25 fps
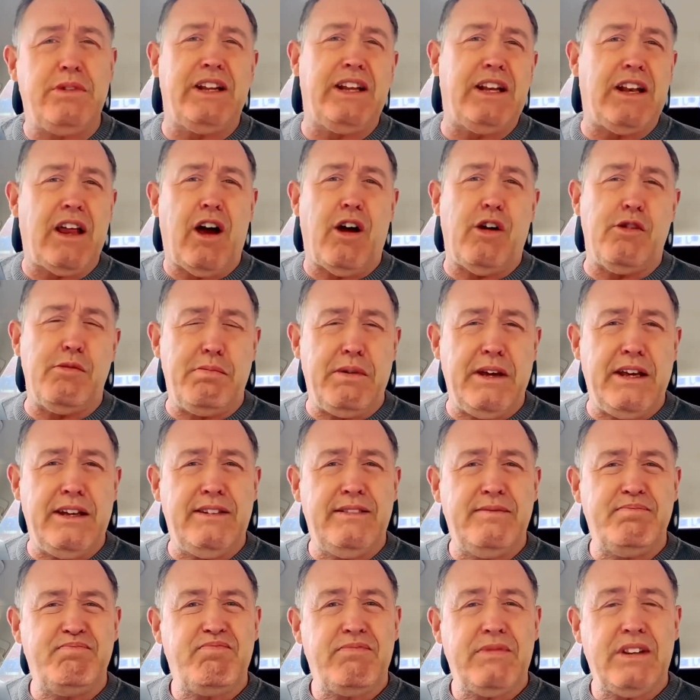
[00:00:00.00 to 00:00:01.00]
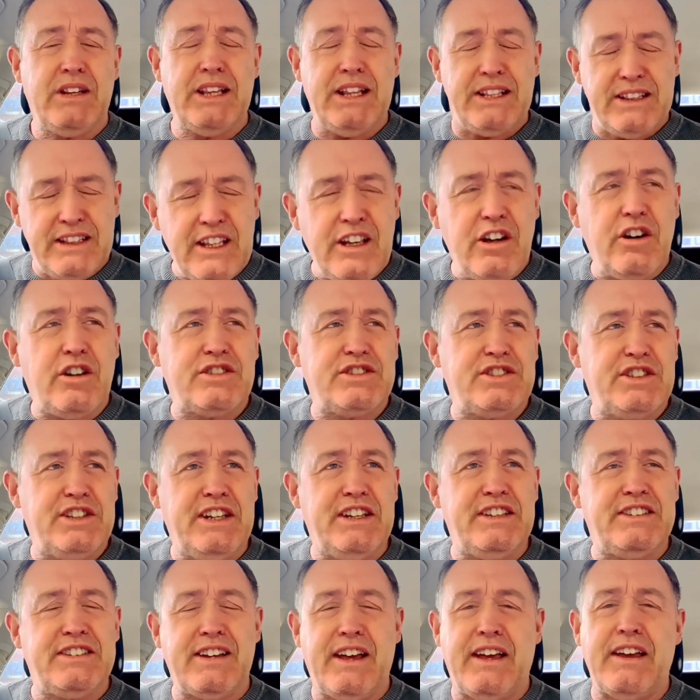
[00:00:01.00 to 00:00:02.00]
bid, let the auctioneer
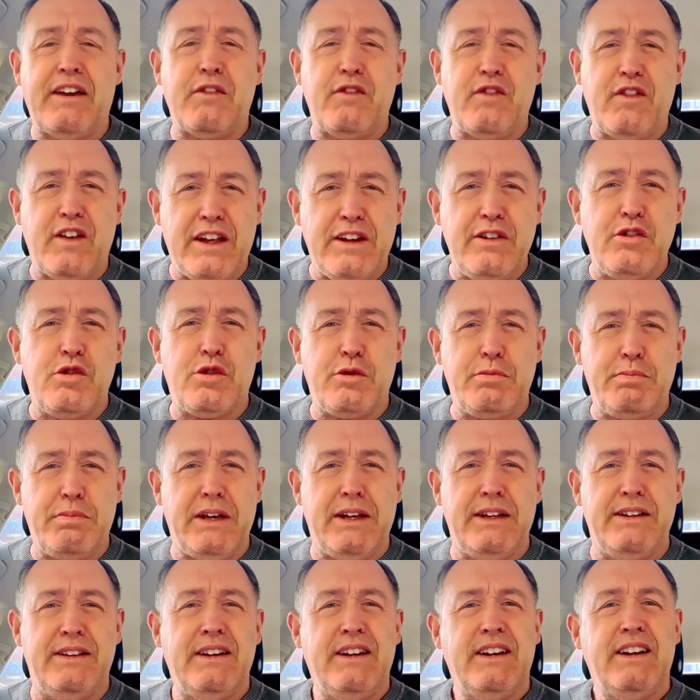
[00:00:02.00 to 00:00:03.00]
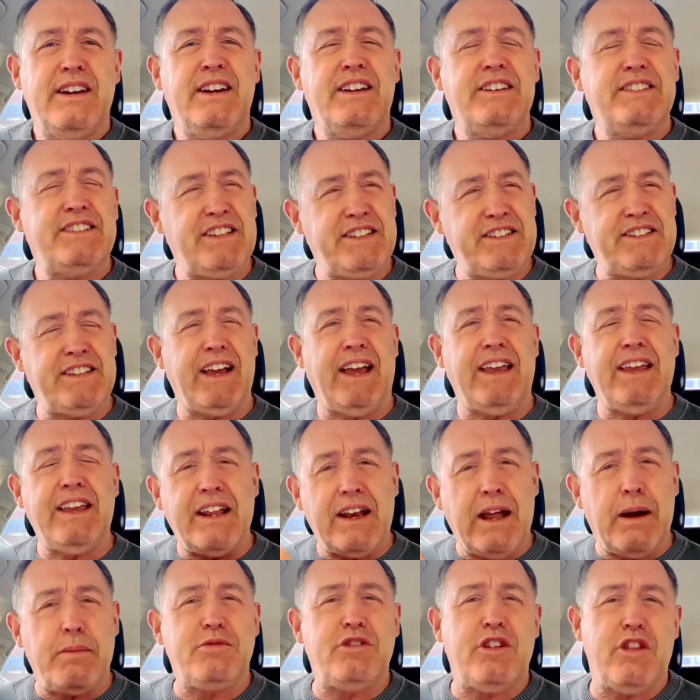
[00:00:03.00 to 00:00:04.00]
take a vendor bid to take it up
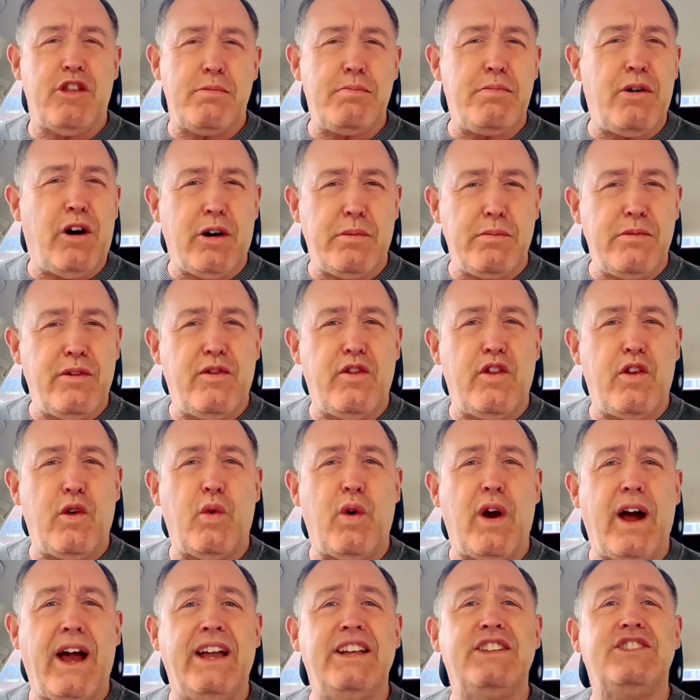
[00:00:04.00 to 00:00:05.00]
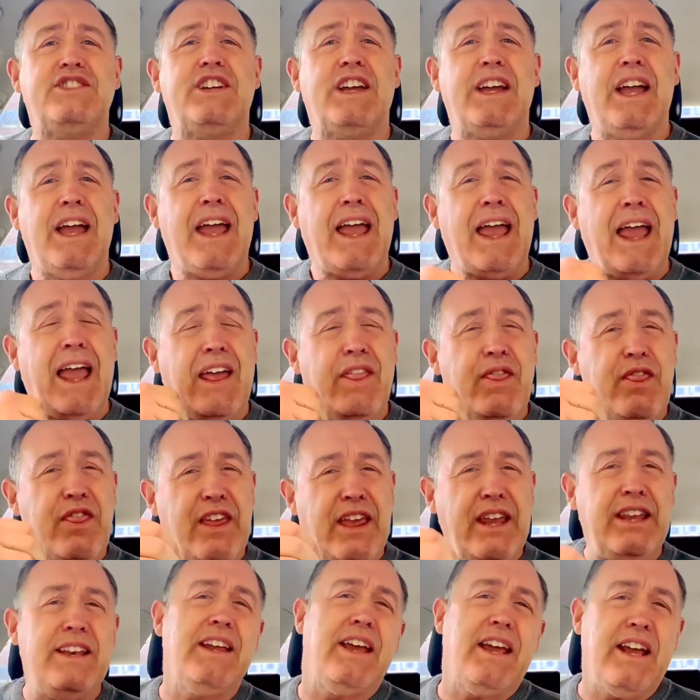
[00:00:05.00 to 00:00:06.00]
to the bottom of the range and then
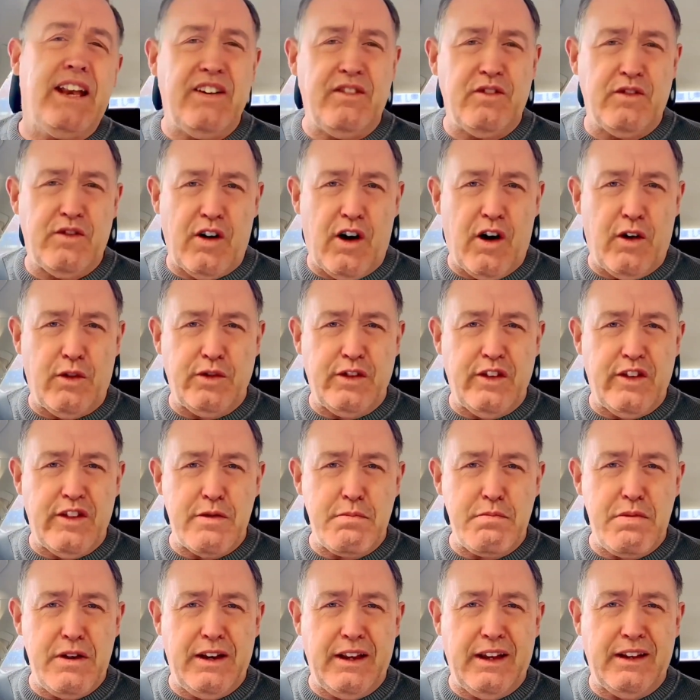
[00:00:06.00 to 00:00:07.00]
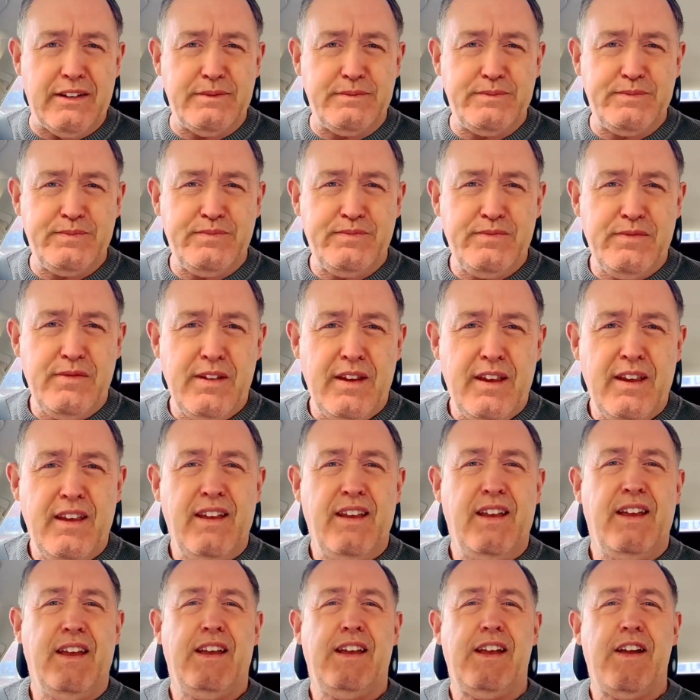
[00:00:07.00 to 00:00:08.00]
get involved in the bidding.
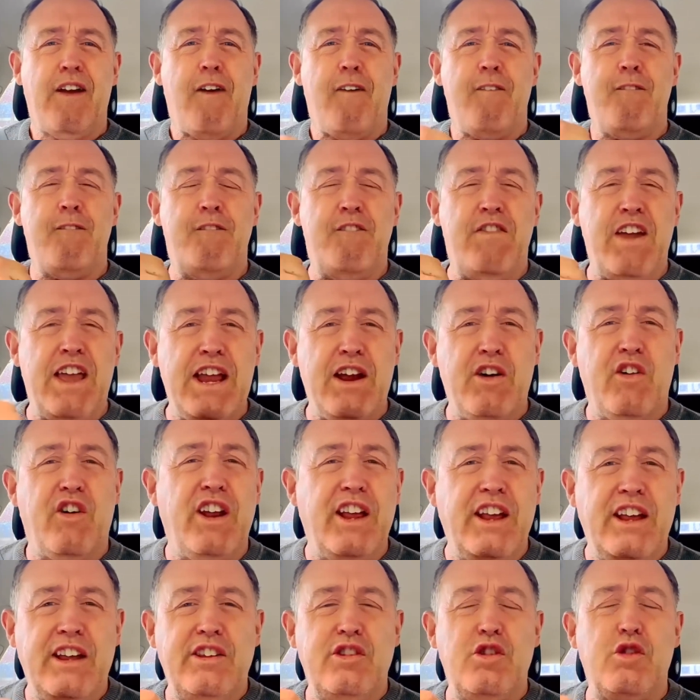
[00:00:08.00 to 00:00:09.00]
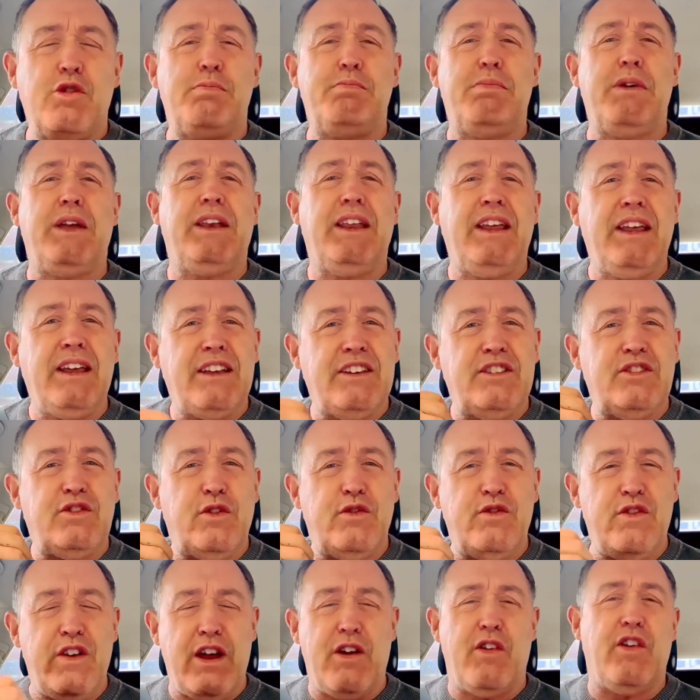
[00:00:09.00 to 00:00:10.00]
Varying your bidding is
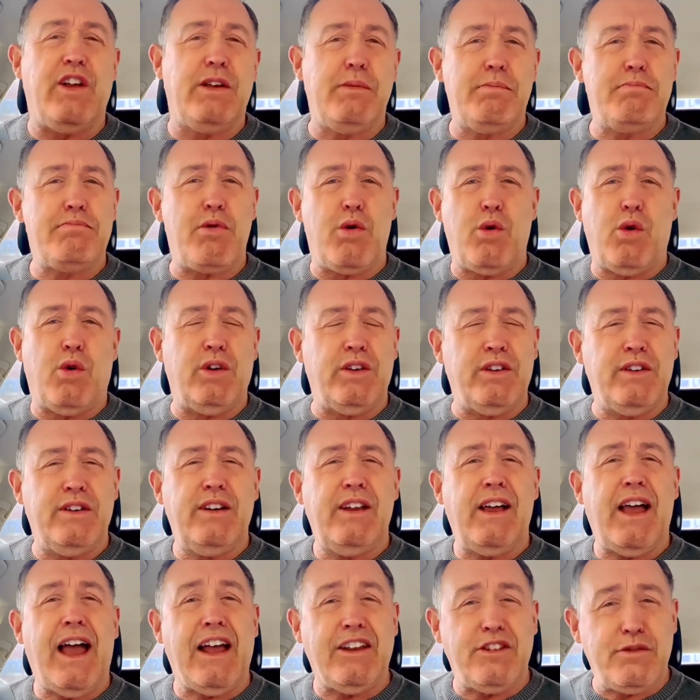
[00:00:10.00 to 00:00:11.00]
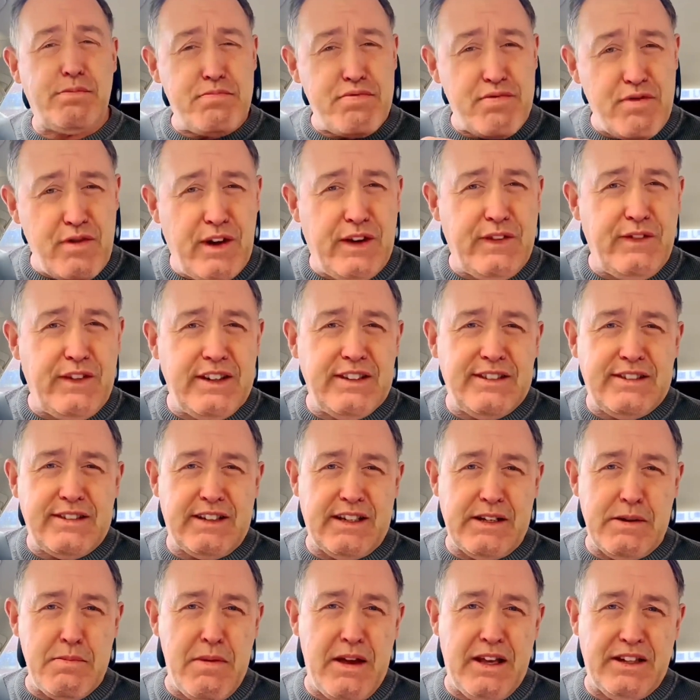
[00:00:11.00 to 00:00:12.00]
very important, as previously
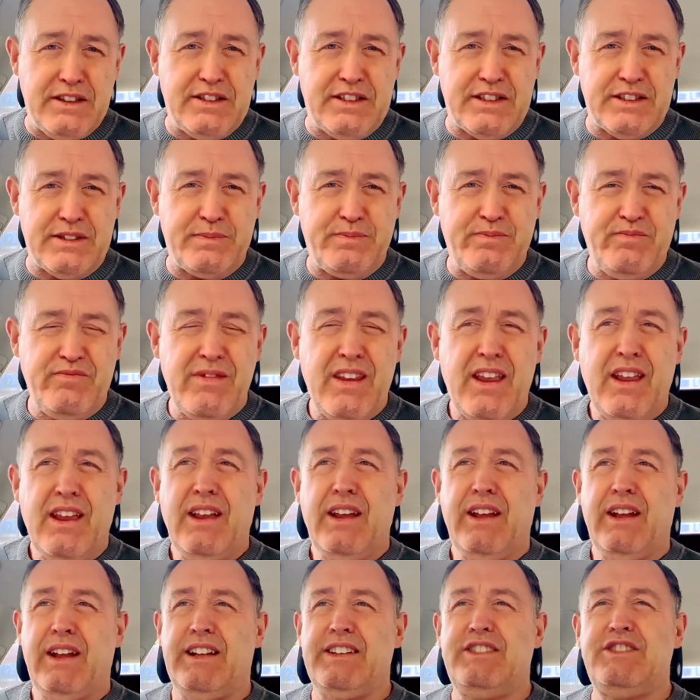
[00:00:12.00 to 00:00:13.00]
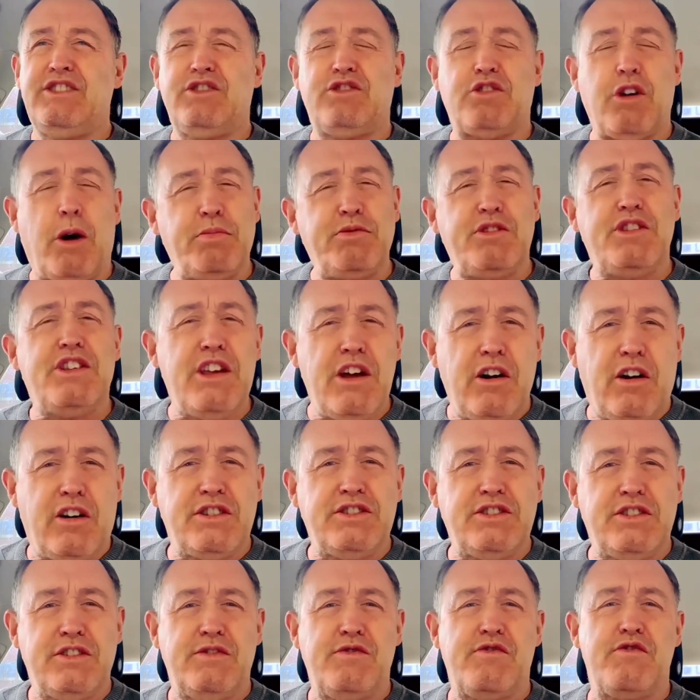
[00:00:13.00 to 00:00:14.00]
mentioned. It stops the auction
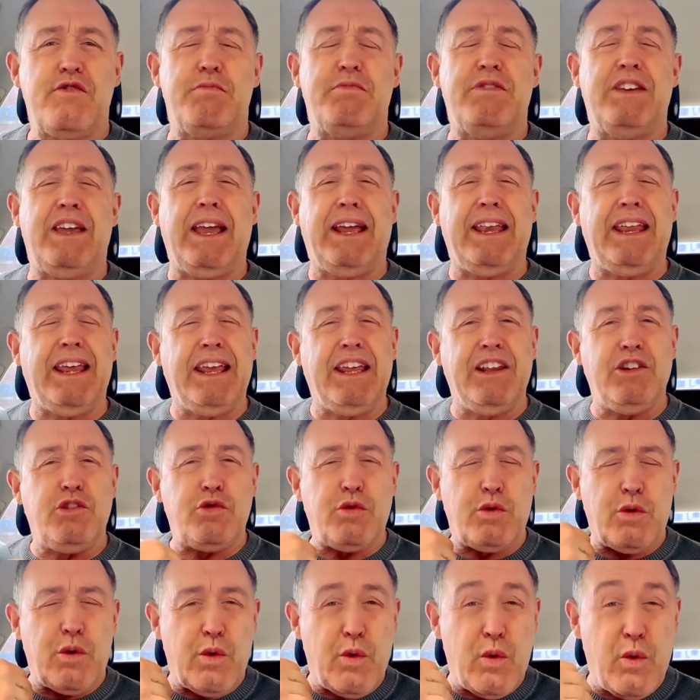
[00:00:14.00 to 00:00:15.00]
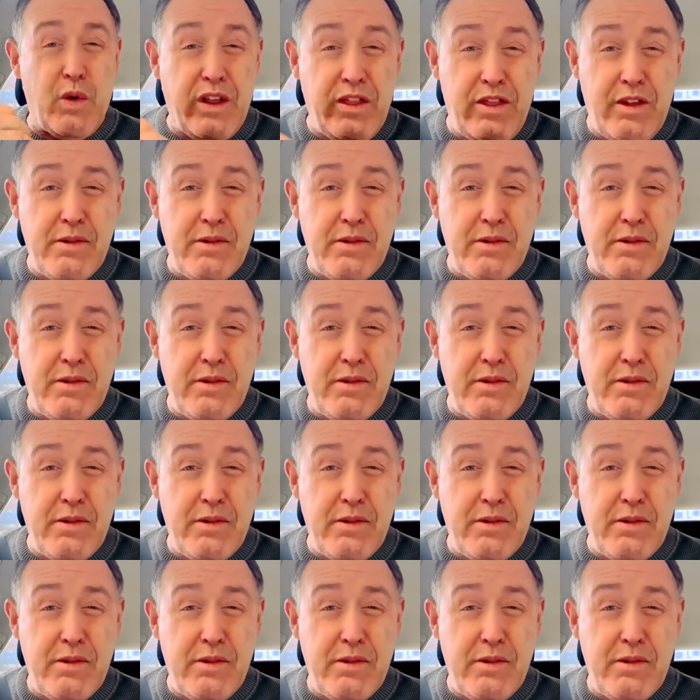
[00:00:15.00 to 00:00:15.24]
from getting into a rhythm